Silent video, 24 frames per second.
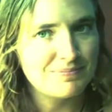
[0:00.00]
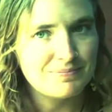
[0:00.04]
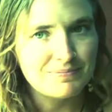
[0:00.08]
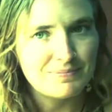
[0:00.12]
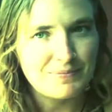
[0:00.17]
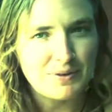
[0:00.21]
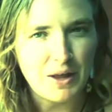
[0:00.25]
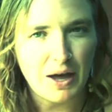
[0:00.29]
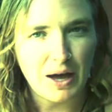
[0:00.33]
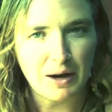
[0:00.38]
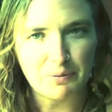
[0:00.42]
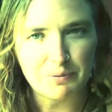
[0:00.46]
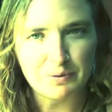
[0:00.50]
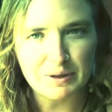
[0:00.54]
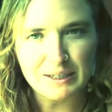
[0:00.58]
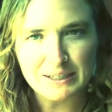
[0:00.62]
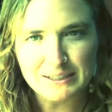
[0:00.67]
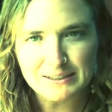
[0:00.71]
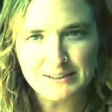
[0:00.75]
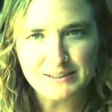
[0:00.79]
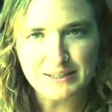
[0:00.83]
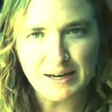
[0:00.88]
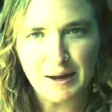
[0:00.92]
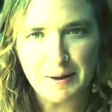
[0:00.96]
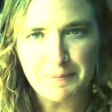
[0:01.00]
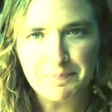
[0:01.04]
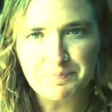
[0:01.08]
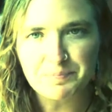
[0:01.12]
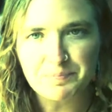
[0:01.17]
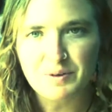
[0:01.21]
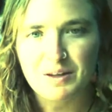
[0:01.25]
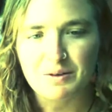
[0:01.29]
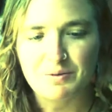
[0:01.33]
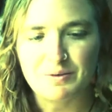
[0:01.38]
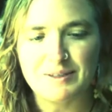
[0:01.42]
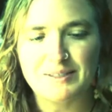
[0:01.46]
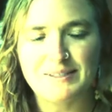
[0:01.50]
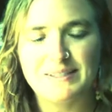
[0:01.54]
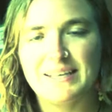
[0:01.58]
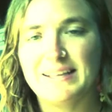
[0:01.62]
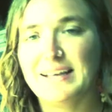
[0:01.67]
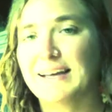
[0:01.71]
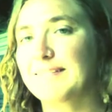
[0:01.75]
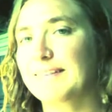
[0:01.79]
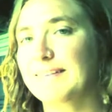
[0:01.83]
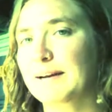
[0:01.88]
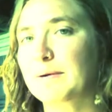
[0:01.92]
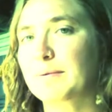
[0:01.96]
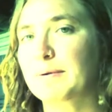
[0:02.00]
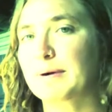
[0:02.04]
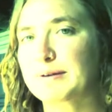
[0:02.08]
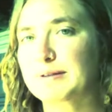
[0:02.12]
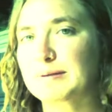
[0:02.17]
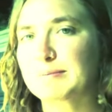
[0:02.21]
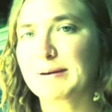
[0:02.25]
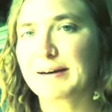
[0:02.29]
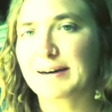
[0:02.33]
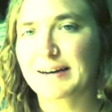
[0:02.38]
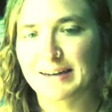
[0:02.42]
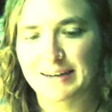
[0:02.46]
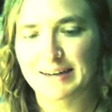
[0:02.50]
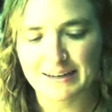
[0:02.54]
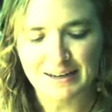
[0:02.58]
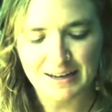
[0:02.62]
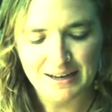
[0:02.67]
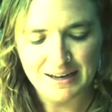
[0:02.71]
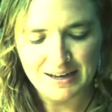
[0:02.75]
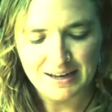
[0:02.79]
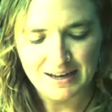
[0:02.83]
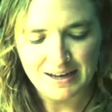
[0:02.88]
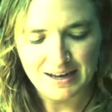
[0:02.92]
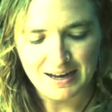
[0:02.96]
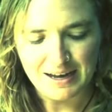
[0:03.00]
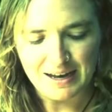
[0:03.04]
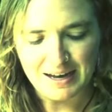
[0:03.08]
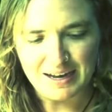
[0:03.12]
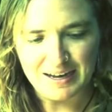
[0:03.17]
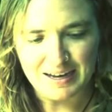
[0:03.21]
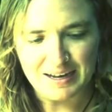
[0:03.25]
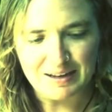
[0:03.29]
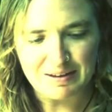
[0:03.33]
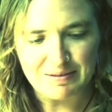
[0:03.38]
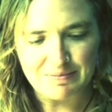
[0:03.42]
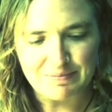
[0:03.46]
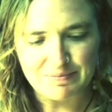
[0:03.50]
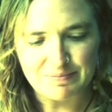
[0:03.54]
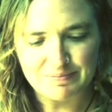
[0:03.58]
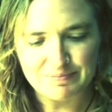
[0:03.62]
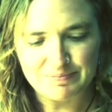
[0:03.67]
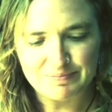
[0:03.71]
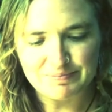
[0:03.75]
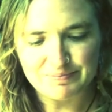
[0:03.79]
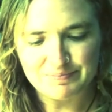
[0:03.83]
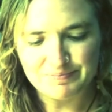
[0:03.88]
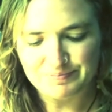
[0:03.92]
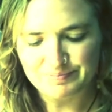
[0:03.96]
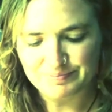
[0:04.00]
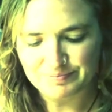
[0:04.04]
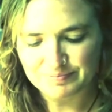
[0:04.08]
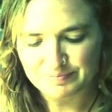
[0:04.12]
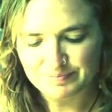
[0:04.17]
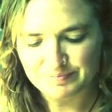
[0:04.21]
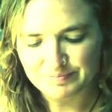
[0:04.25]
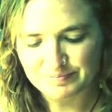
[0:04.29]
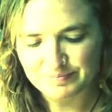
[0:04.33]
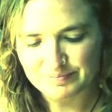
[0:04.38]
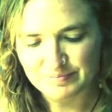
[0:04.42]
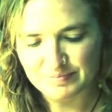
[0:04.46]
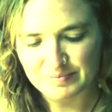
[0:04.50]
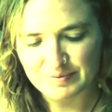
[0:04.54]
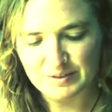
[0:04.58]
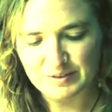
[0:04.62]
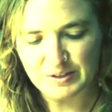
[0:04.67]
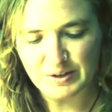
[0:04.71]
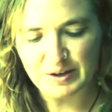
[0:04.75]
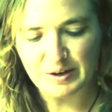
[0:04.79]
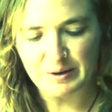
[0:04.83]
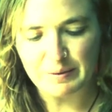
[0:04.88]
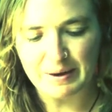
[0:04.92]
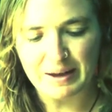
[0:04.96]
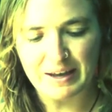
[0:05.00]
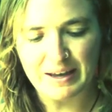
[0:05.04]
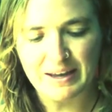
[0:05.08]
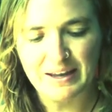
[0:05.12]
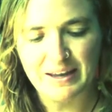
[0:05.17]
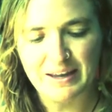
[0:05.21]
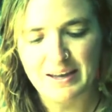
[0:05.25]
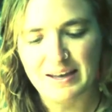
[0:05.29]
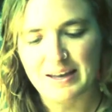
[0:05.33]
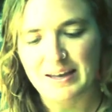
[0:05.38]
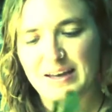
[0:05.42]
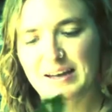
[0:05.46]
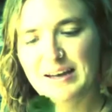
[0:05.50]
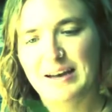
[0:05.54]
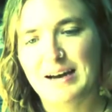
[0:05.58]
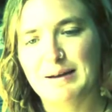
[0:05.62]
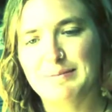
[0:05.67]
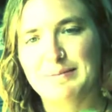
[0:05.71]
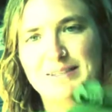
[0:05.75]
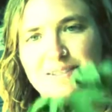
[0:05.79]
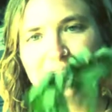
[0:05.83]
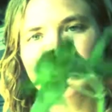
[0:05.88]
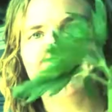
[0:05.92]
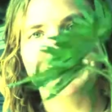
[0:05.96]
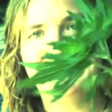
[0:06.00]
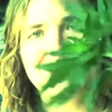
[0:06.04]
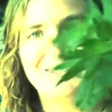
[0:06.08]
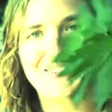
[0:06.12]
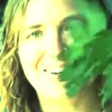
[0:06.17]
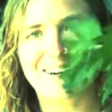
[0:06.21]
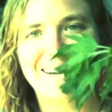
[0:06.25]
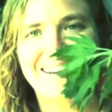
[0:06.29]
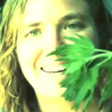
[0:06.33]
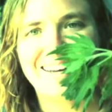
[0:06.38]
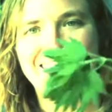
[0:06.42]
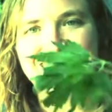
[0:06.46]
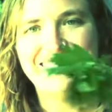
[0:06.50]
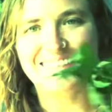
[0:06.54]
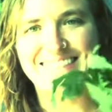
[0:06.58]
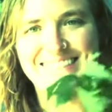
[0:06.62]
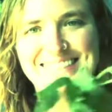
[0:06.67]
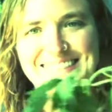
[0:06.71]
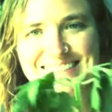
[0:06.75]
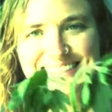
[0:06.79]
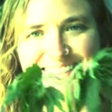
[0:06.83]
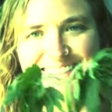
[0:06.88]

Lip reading: non-woody stem. You see that in like rosemary. So anyway, I'm still going to try because,